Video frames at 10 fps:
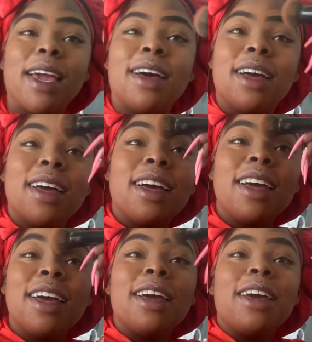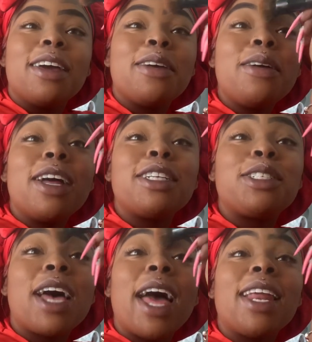You done
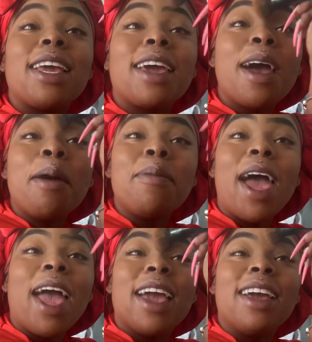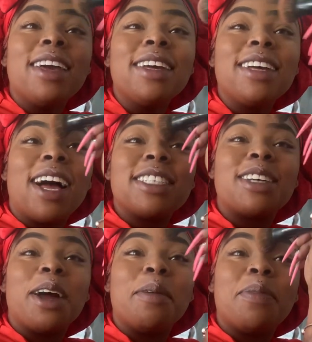tried to kill me. I
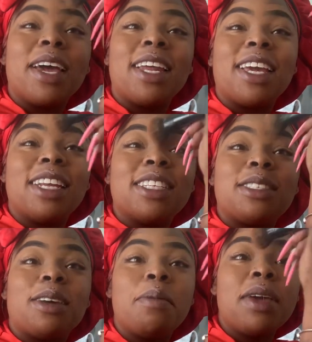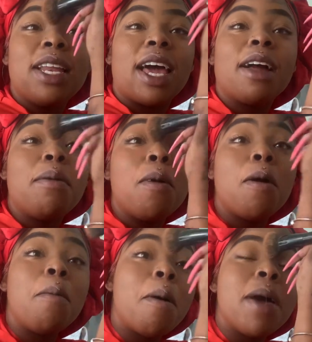started panicking and screaming. He like, come
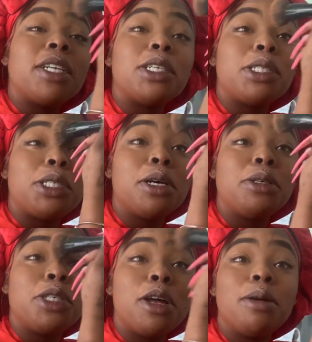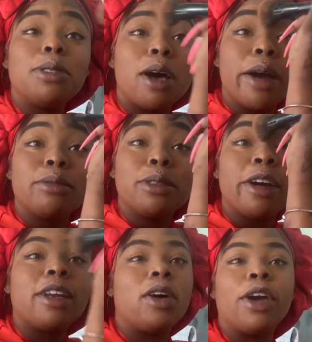on, baby, just chill. I'm sorry.
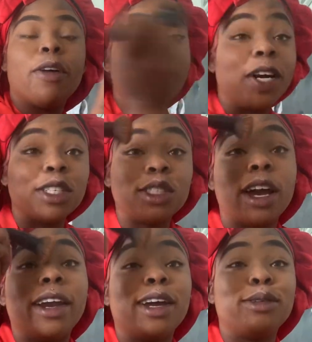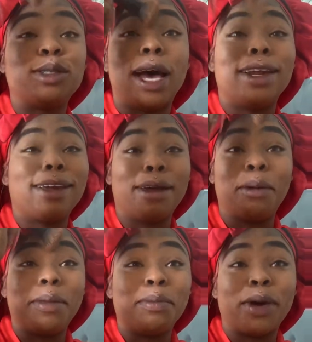No, you don't fucking sorry, nigga. You trying to
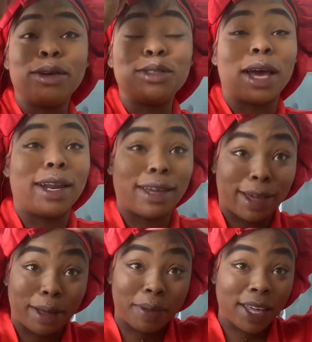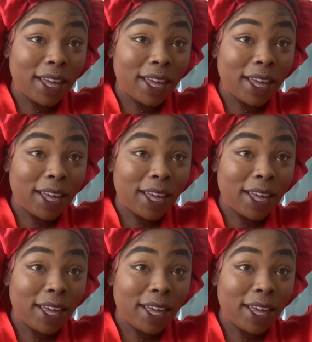kill me, boy. You trying to kill me.